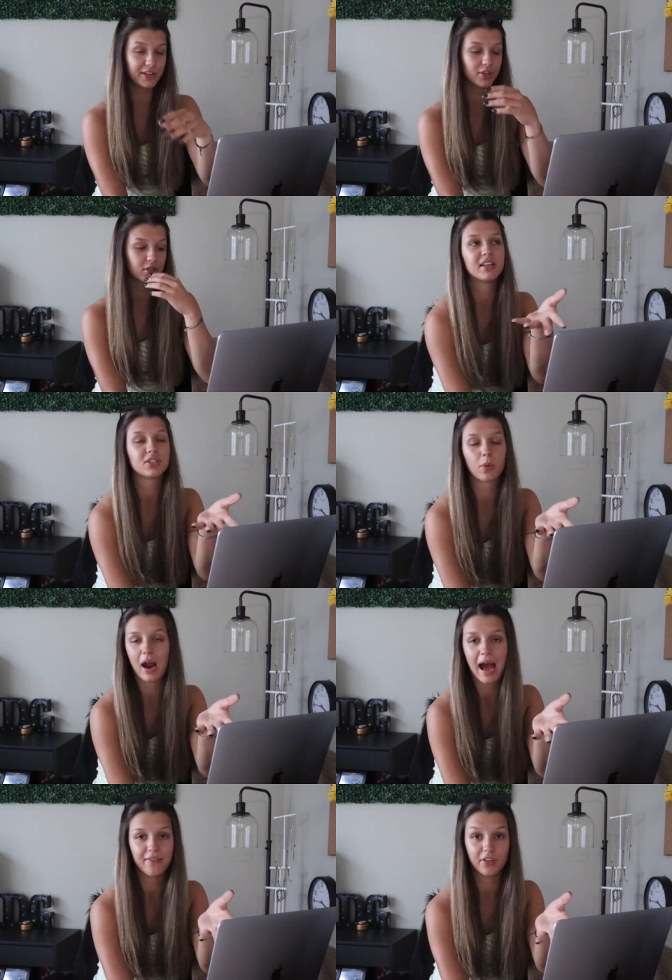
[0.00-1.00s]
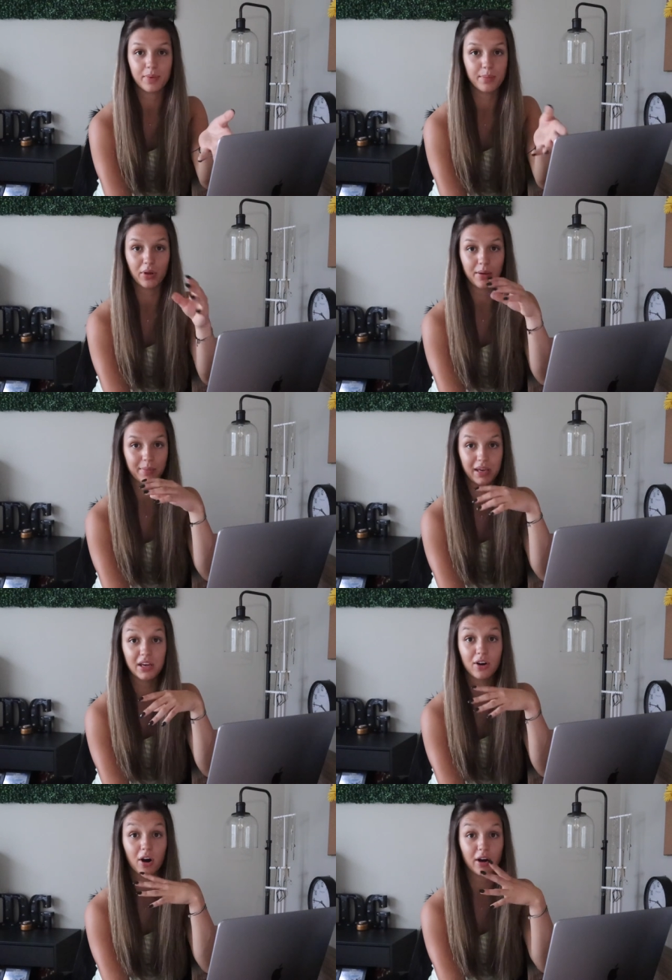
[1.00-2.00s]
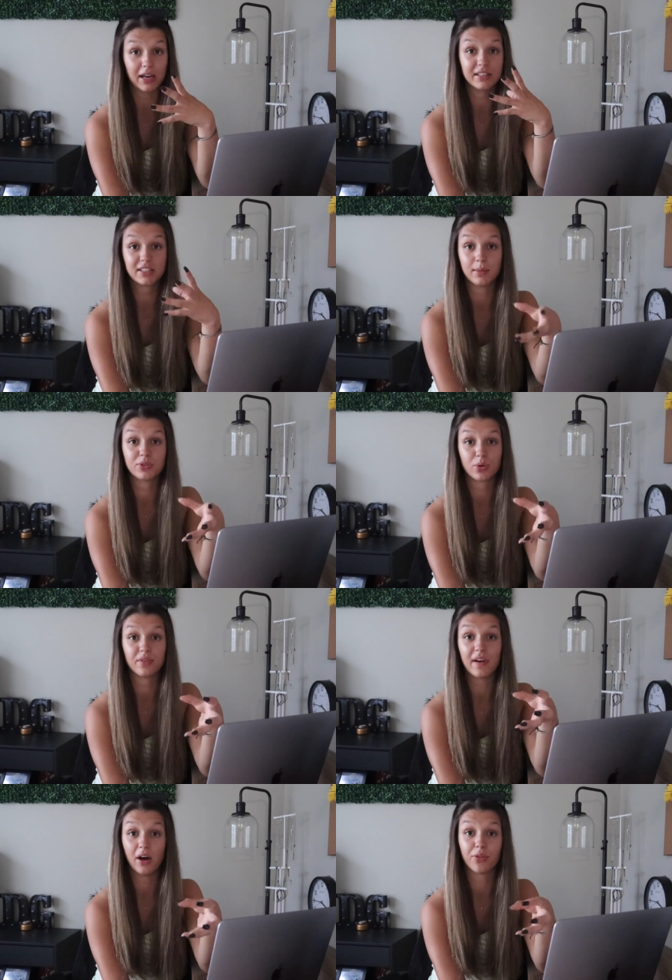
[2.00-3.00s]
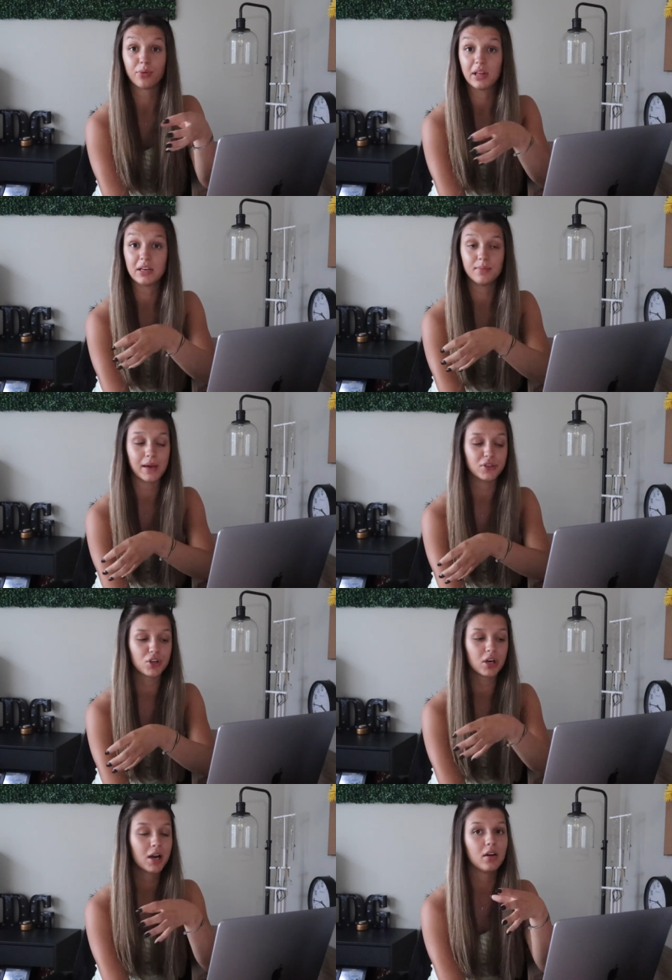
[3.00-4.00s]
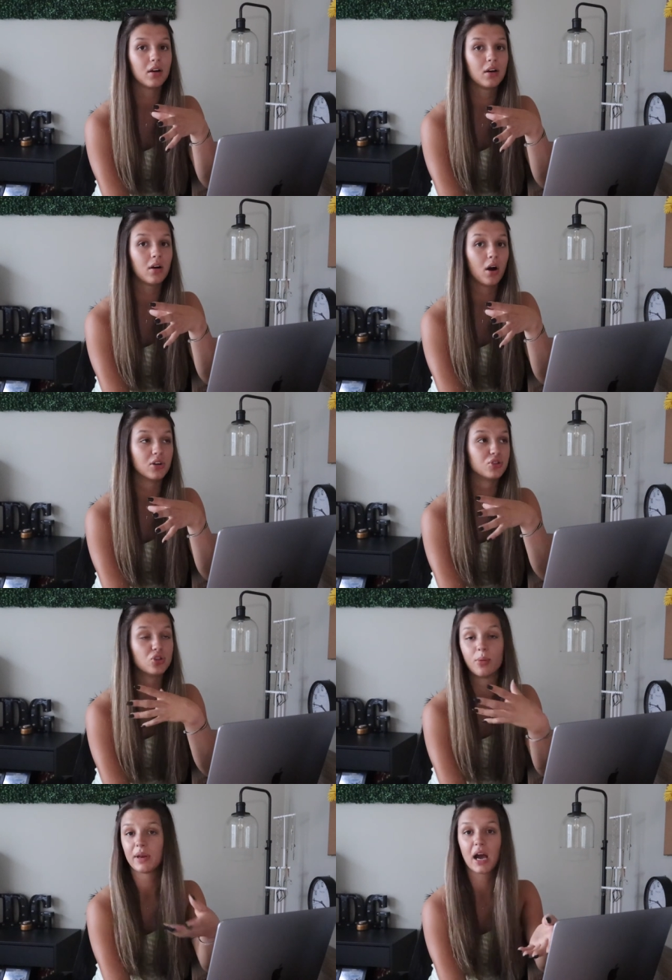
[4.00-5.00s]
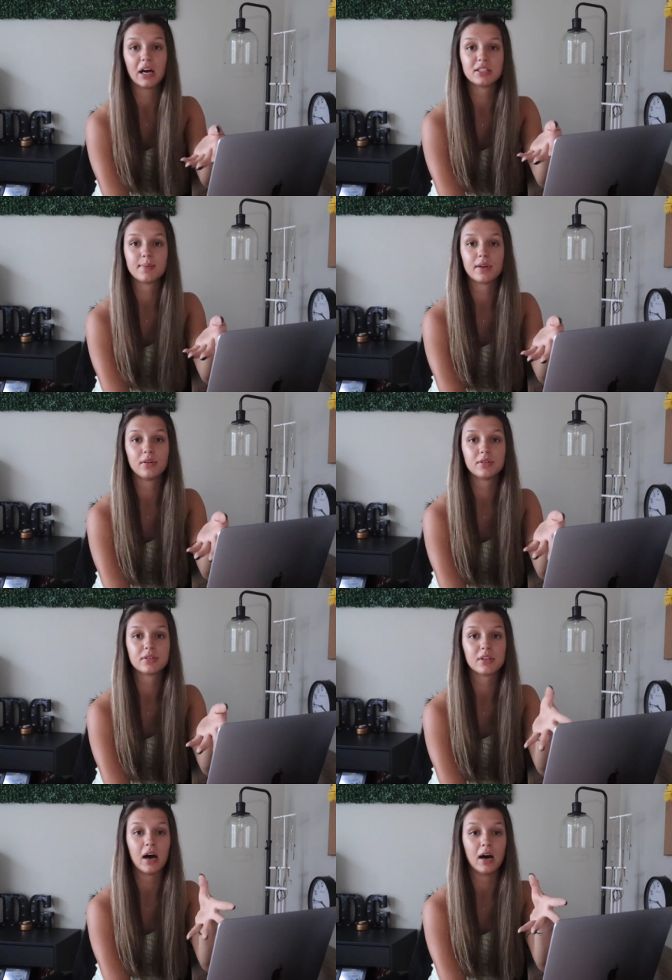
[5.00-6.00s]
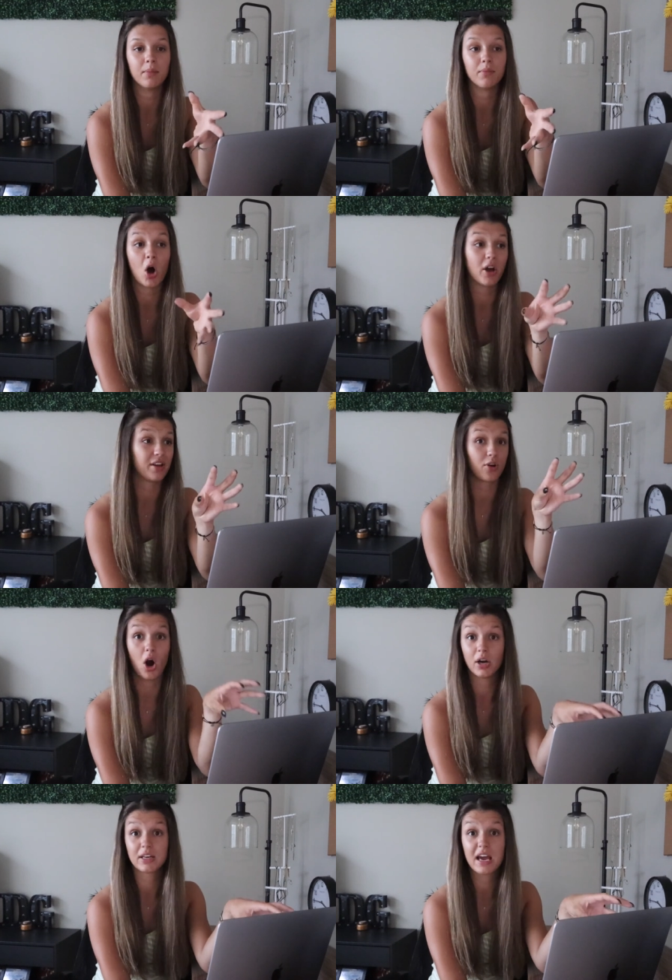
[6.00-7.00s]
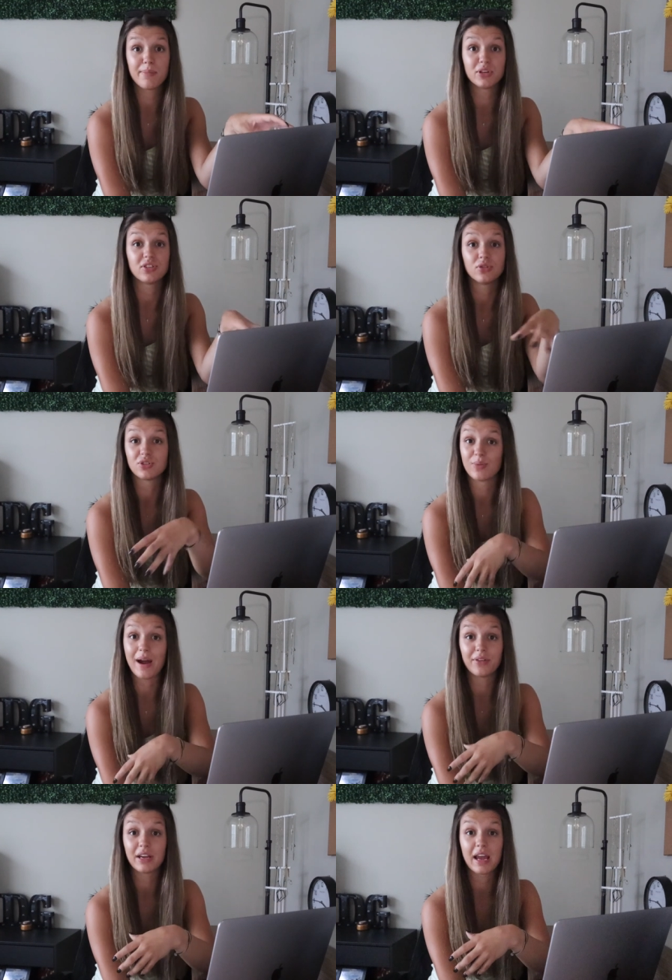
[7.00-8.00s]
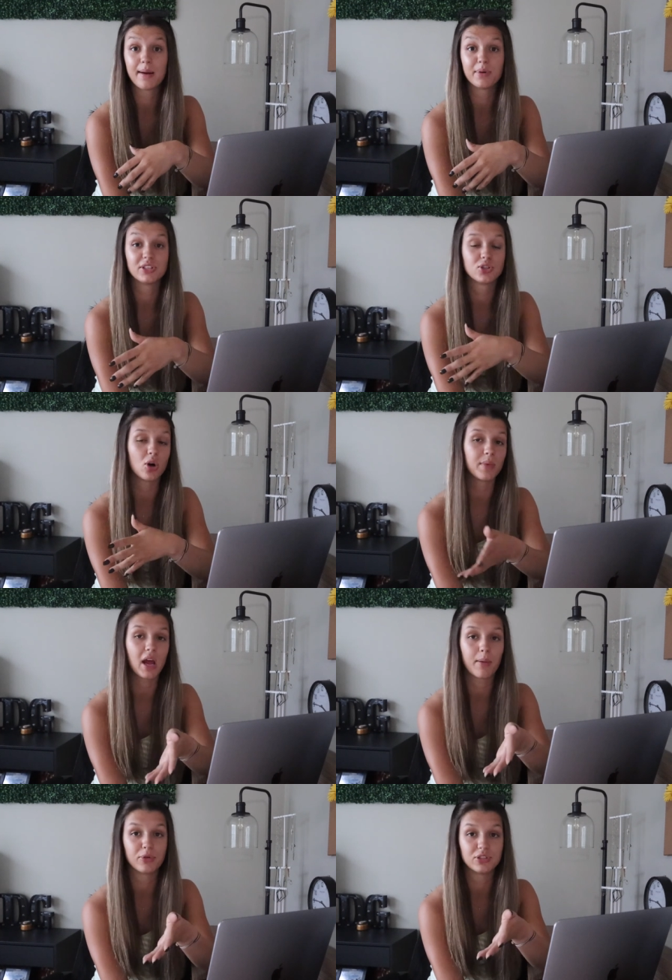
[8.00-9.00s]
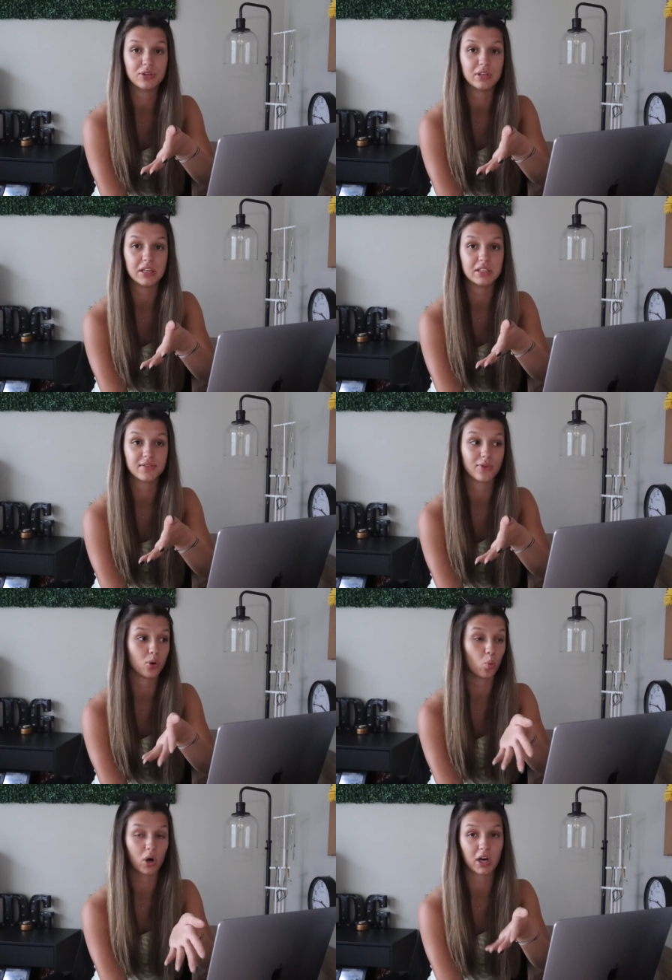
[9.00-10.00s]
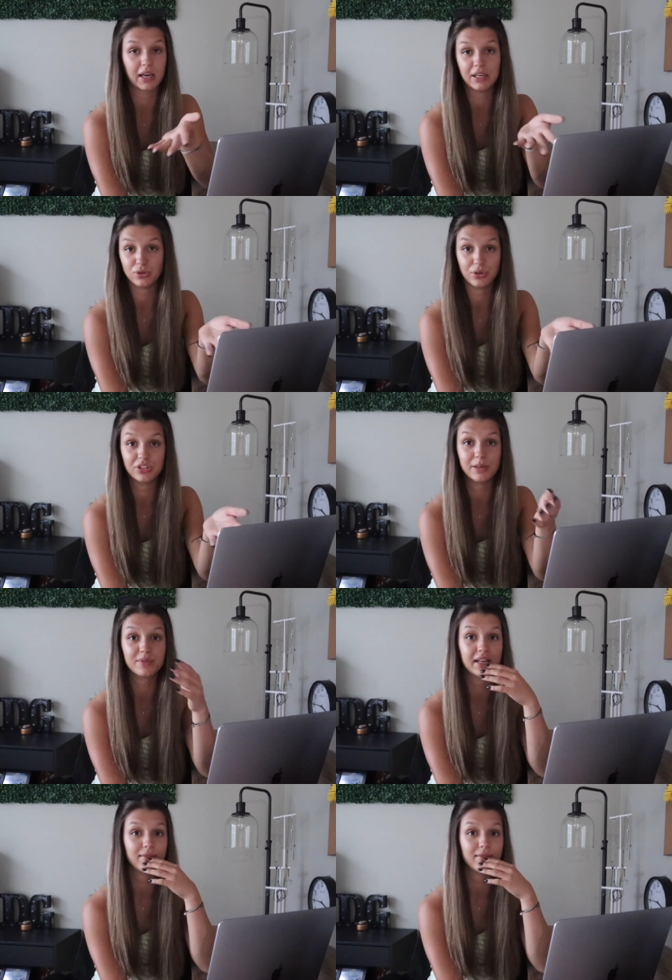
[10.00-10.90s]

majors. I swear half of the people I meet here are in some sort of health related major. There are so many hospitals, um, either on campus or surrounding campus, so many opportunities for work, internships, and